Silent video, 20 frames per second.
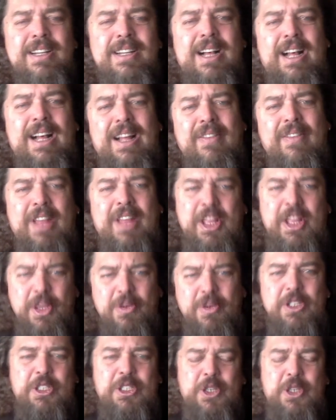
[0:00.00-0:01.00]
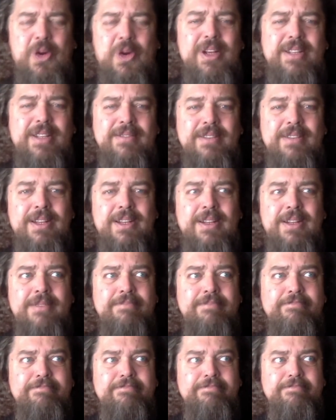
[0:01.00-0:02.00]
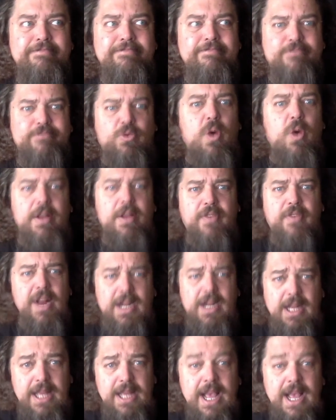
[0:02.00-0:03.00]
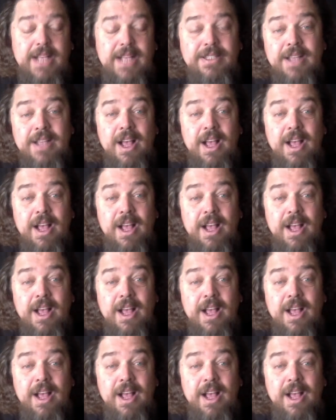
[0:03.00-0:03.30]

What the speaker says: that you enjoy? Quite frankly, yes.